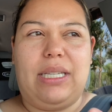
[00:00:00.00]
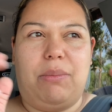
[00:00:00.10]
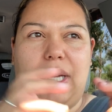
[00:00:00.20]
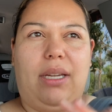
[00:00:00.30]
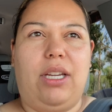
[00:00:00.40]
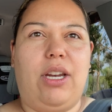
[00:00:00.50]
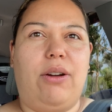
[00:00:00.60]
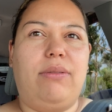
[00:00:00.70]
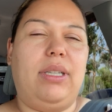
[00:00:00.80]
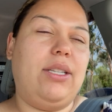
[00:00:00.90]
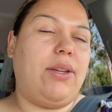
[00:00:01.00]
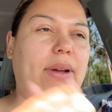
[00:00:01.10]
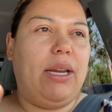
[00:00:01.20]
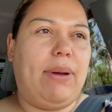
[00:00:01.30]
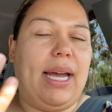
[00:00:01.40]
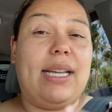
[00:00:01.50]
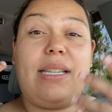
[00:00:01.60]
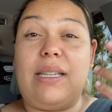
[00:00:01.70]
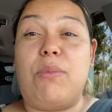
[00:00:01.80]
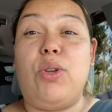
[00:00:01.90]
to me, And so anyway, I guess
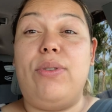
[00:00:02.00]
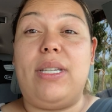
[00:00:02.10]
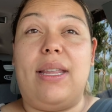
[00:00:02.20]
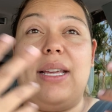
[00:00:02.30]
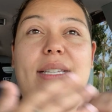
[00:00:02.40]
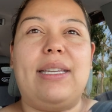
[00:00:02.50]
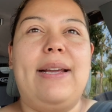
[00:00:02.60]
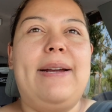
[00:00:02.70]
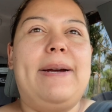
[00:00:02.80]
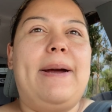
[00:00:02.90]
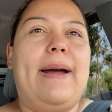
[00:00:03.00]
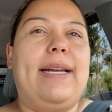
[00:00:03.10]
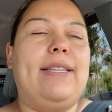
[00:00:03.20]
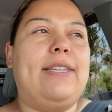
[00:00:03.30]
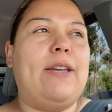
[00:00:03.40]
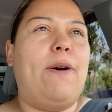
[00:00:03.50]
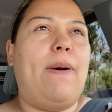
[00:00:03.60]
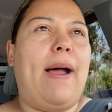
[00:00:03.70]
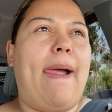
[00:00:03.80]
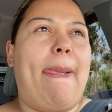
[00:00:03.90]
because I'm used to this. And so
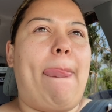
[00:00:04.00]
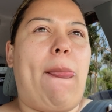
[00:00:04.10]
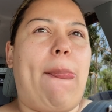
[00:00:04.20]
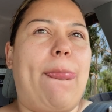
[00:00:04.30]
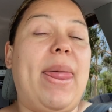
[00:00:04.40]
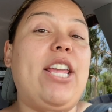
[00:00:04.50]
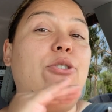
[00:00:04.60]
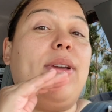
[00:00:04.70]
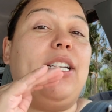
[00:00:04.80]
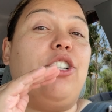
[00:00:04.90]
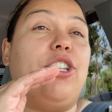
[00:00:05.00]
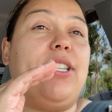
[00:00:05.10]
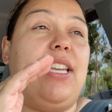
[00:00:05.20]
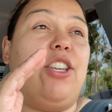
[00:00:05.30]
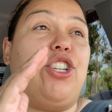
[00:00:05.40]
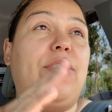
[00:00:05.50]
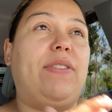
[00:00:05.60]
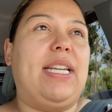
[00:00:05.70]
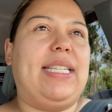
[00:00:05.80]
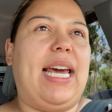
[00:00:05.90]
then you can see the
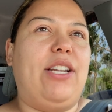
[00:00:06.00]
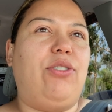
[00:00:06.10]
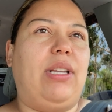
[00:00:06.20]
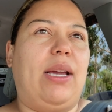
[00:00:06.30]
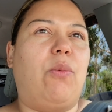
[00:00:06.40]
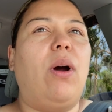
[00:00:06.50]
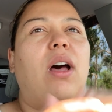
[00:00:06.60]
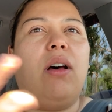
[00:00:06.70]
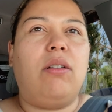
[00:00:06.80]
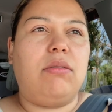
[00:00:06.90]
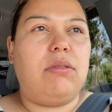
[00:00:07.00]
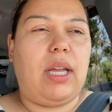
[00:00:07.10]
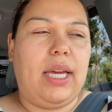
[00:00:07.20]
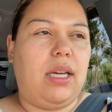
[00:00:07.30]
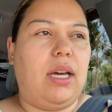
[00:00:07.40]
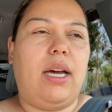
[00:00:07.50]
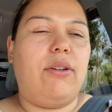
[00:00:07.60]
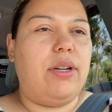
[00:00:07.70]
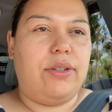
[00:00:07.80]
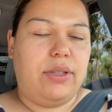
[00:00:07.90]
shift in his attitude, like, well, like, I
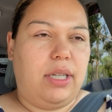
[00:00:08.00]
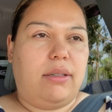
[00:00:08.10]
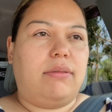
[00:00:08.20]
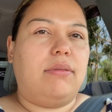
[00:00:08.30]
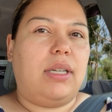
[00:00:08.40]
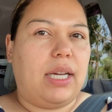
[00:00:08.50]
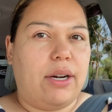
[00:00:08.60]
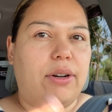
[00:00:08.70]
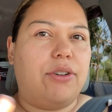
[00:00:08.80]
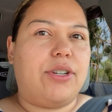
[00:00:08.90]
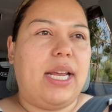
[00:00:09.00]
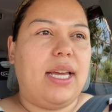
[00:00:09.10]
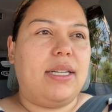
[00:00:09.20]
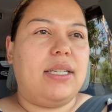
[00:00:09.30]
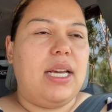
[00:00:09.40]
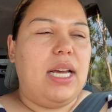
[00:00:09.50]
don't understand.